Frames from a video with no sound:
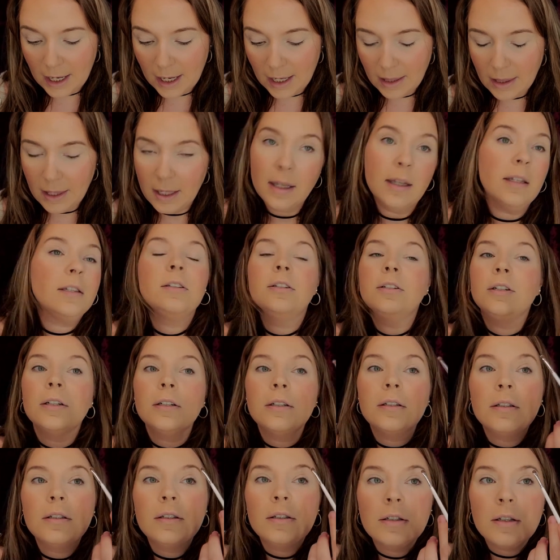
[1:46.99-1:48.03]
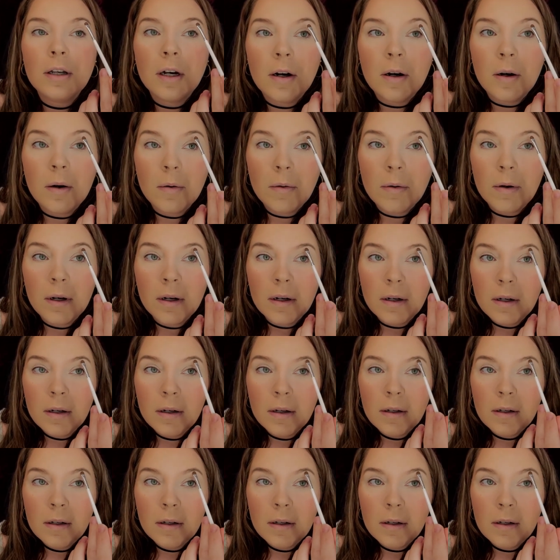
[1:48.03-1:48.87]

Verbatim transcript: I think it's just so